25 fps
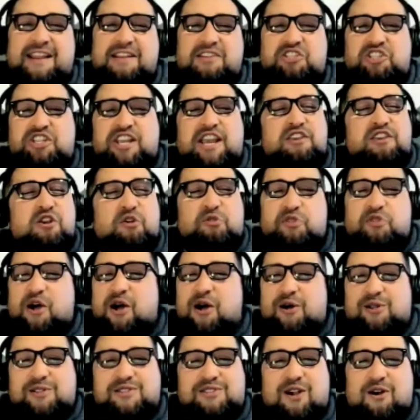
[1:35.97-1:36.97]
and share your
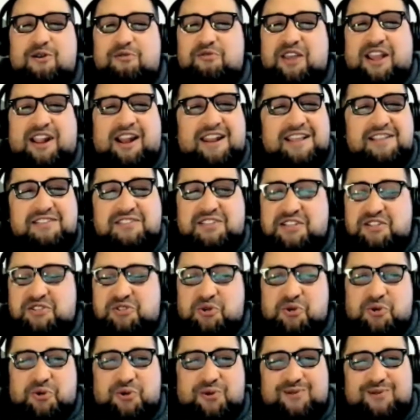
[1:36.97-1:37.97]
thoughts on the
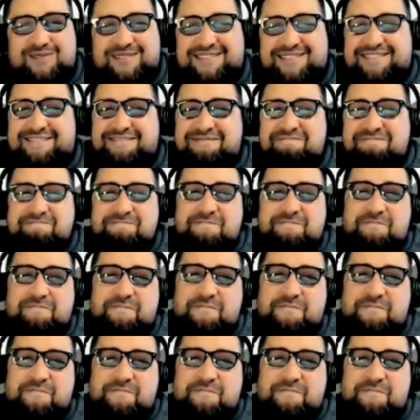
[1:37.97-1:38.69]
cleansing tools.